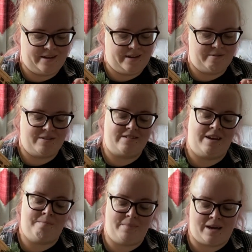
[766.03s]
It was
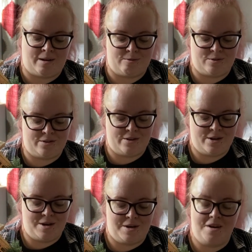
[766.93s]
£10,
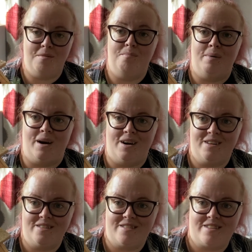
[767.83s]
but
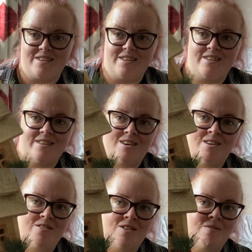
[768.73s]

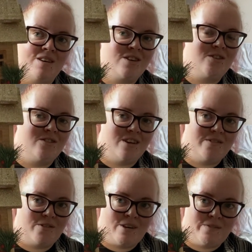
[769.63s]
obviously I'm going to use it
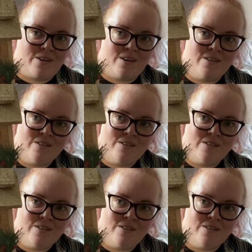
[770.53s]
forever